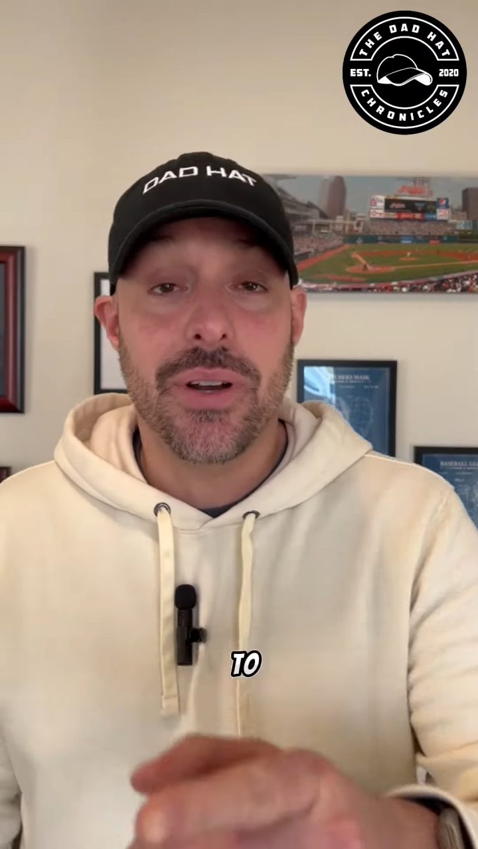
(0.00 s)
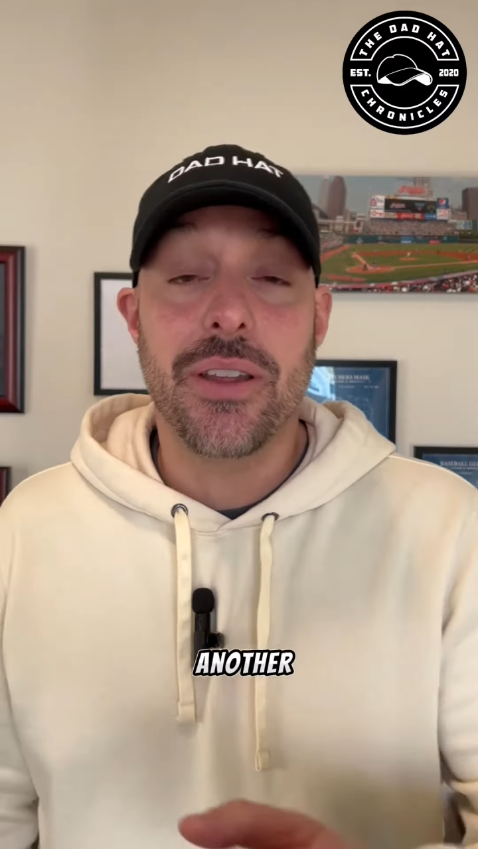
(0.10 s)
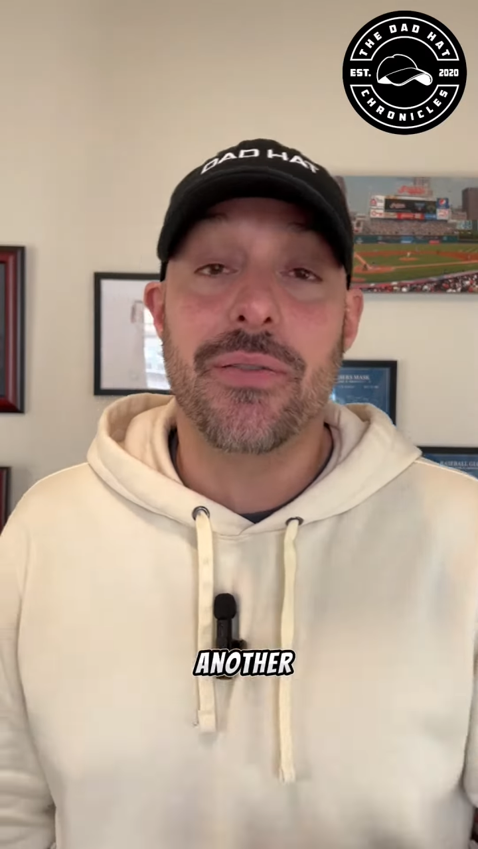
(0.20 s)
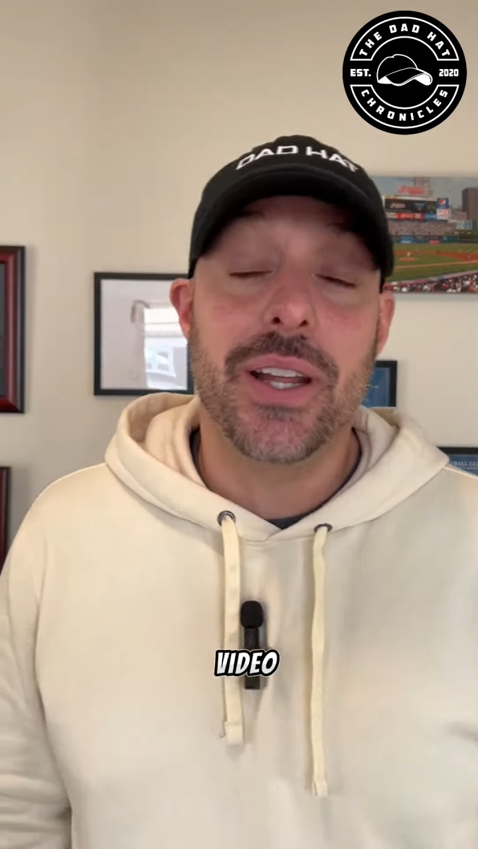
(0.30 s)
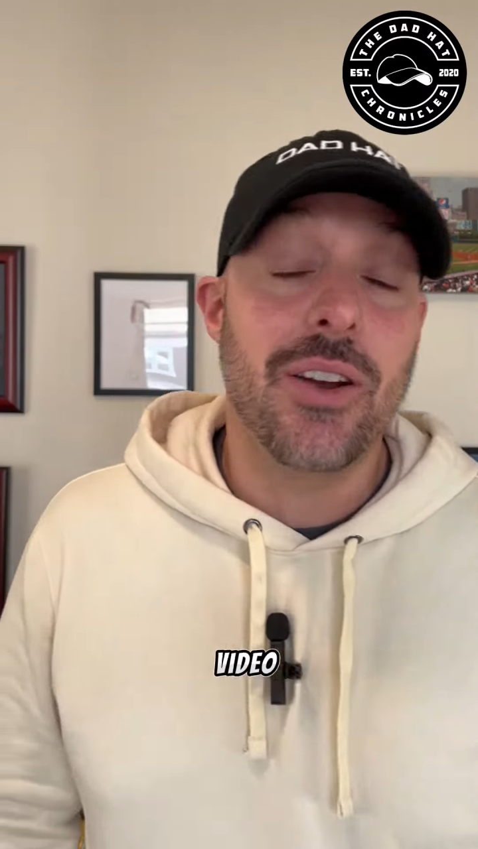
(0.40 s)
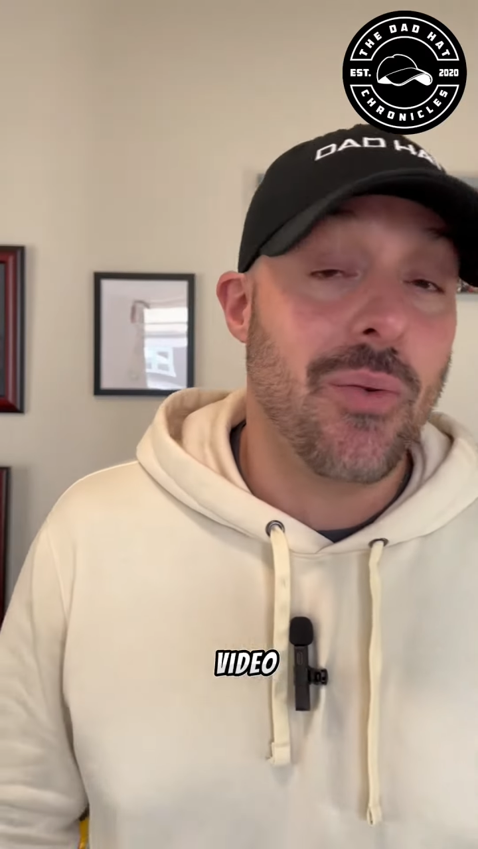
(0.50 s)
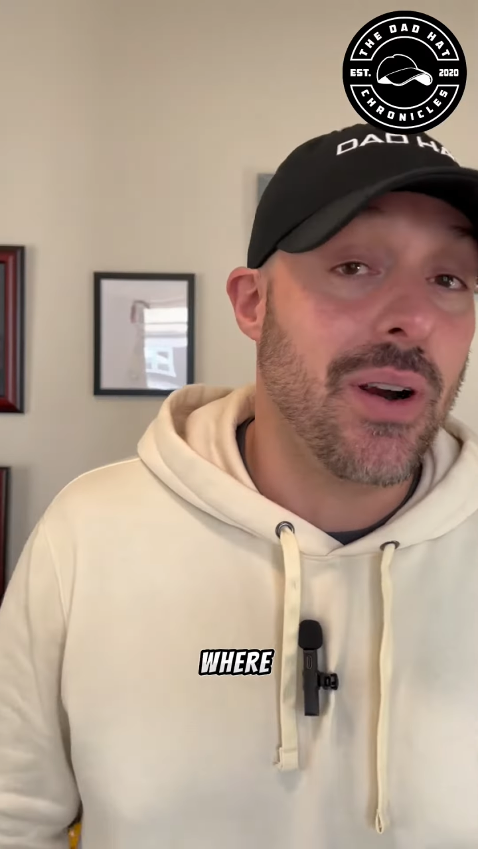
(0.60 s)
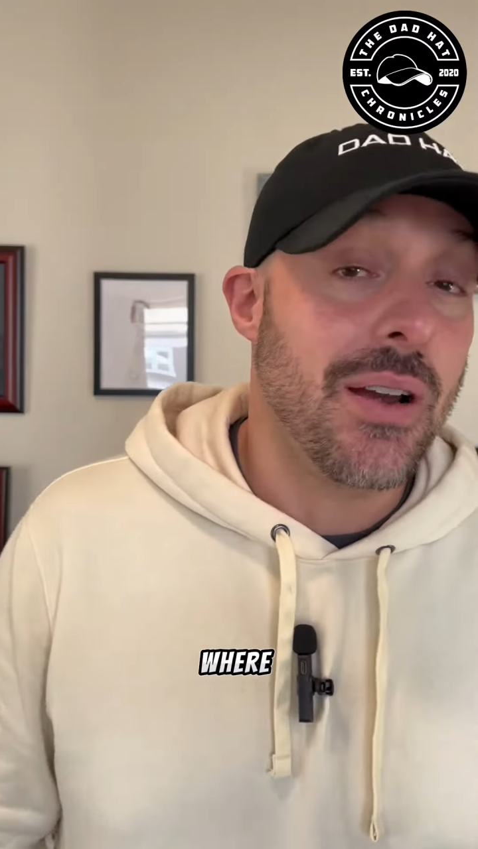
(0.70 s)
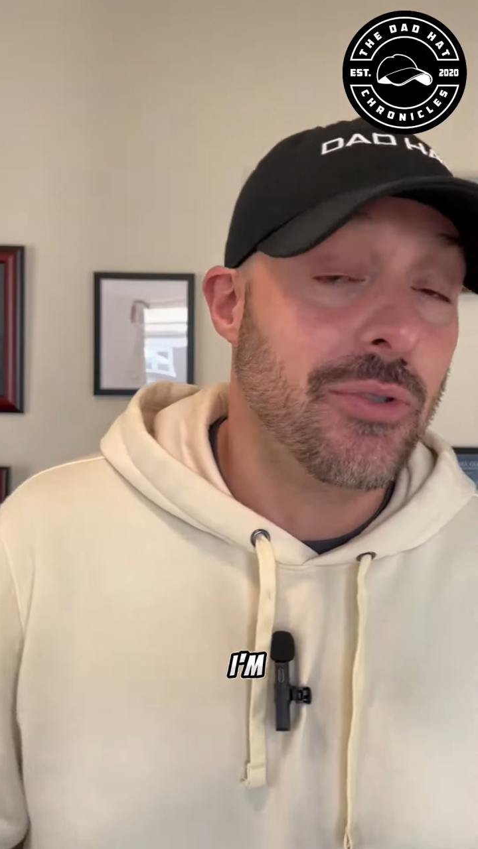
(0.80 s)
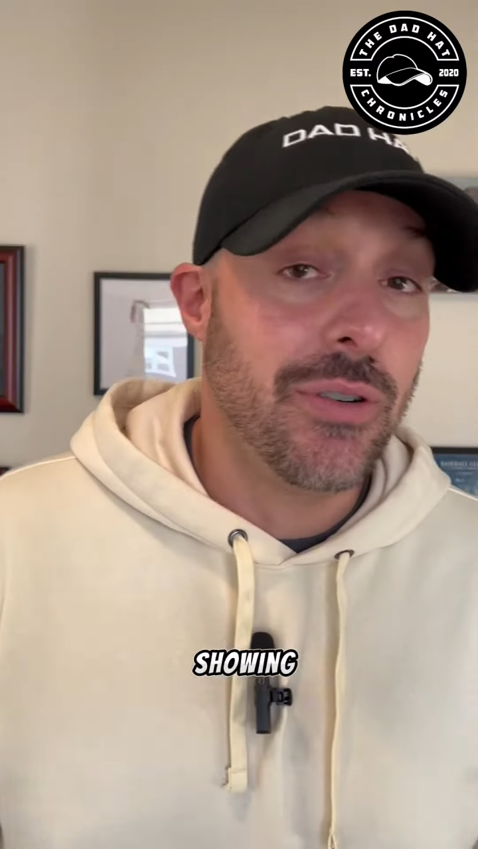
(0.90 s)
another video
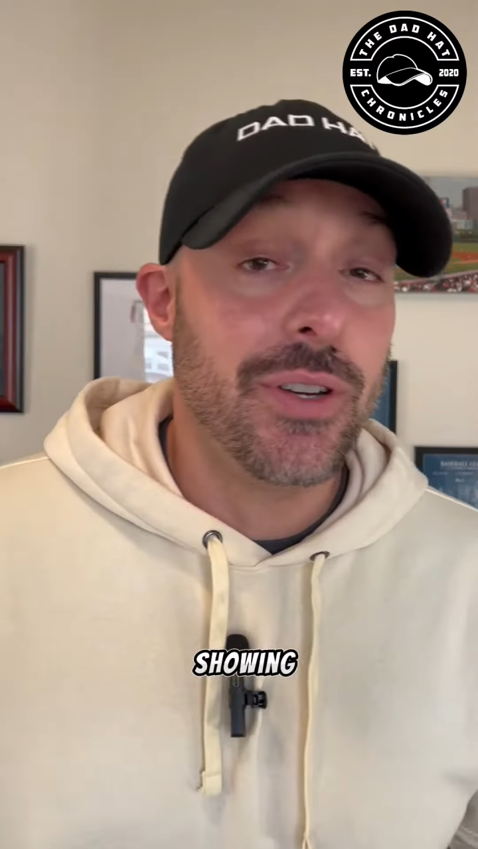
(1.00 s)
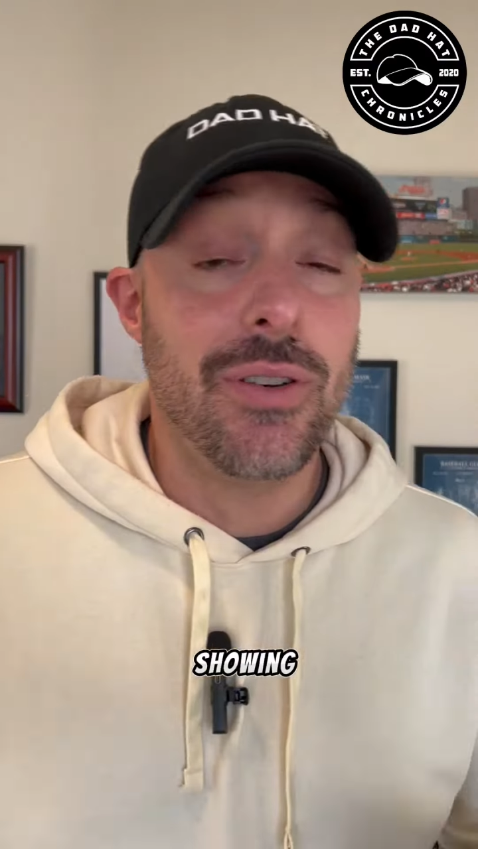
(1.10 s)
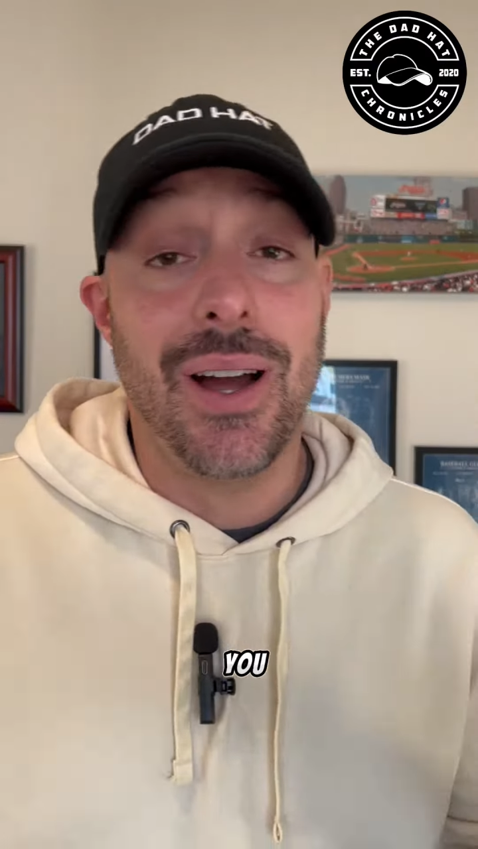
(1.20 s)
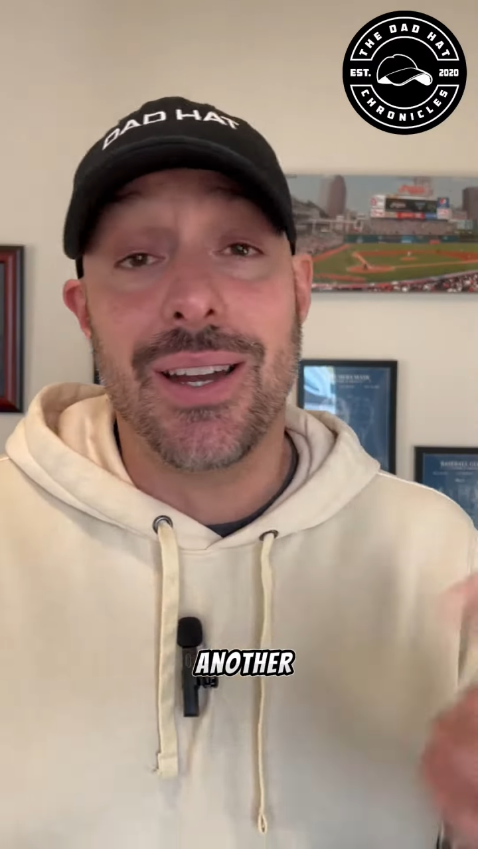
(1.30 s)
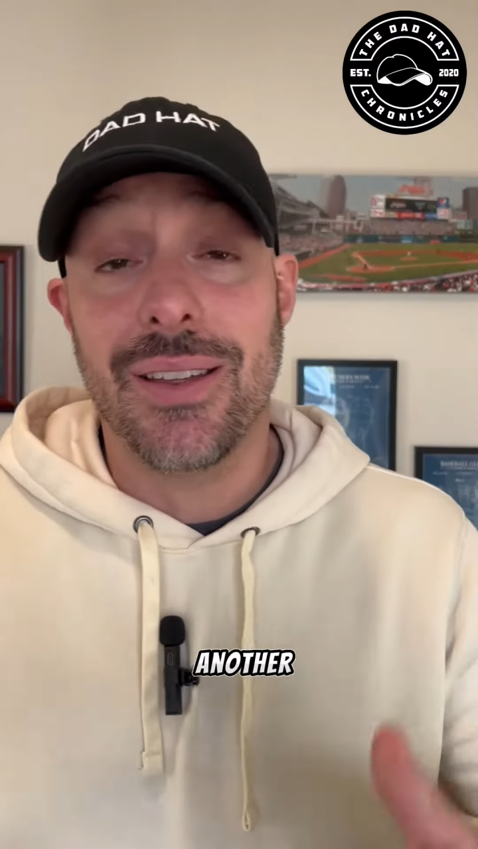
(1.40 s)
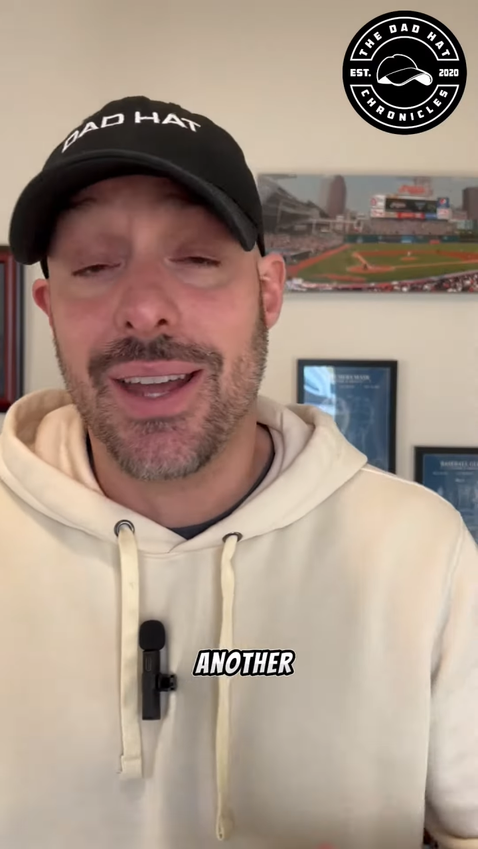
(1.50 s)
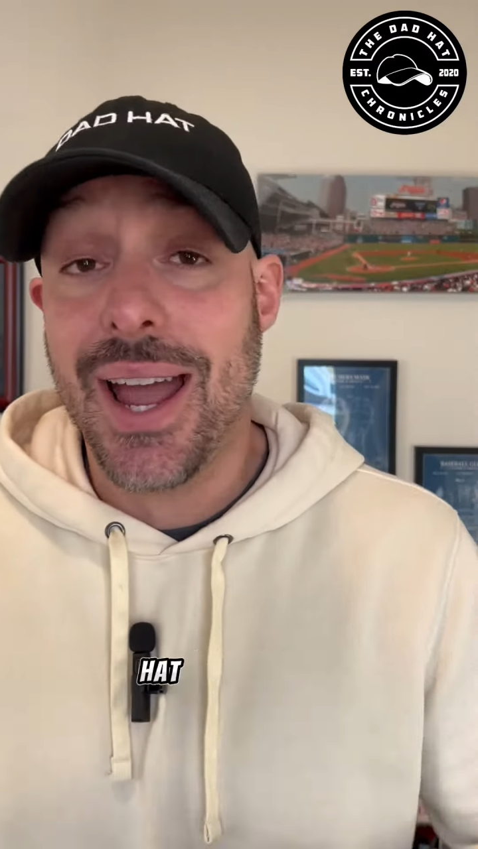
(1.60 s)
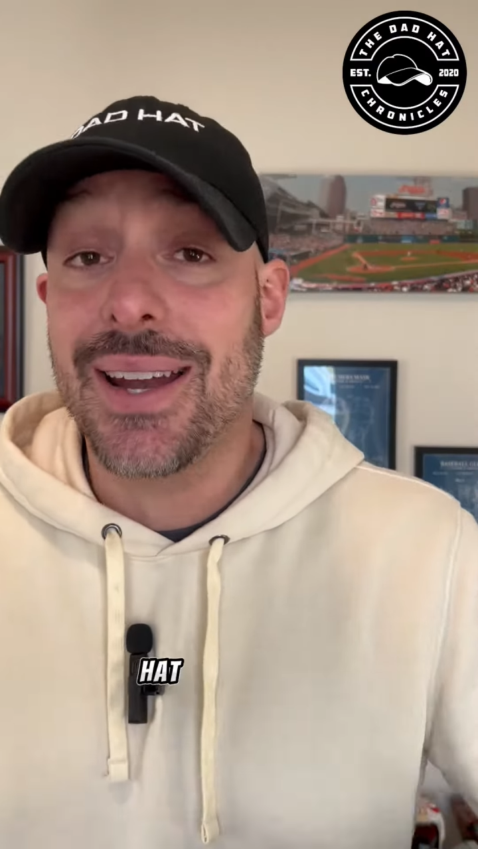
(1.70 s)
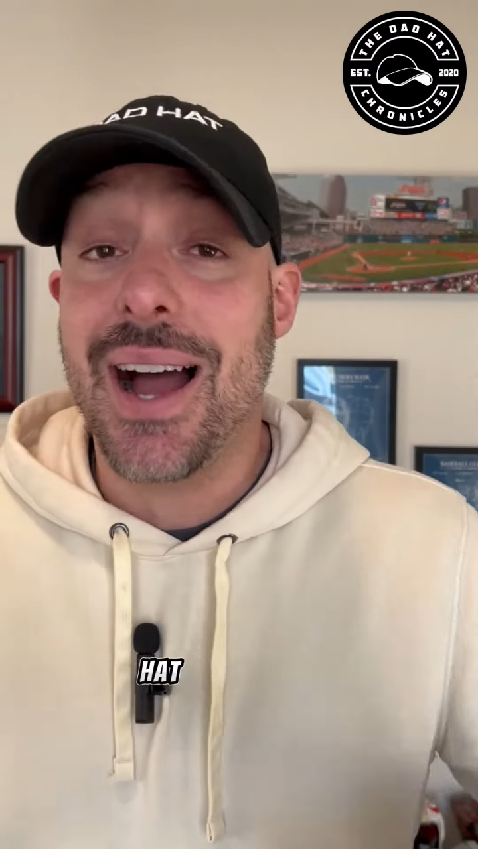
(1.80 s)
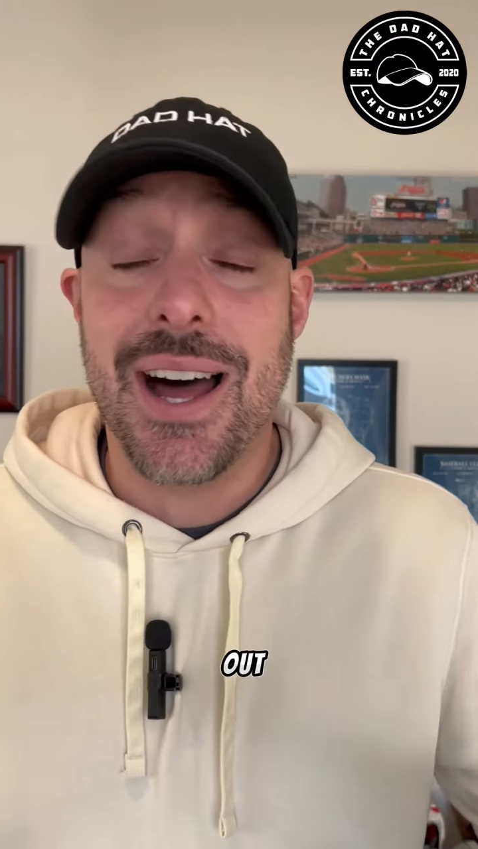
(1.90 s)
where I'm showing you another hat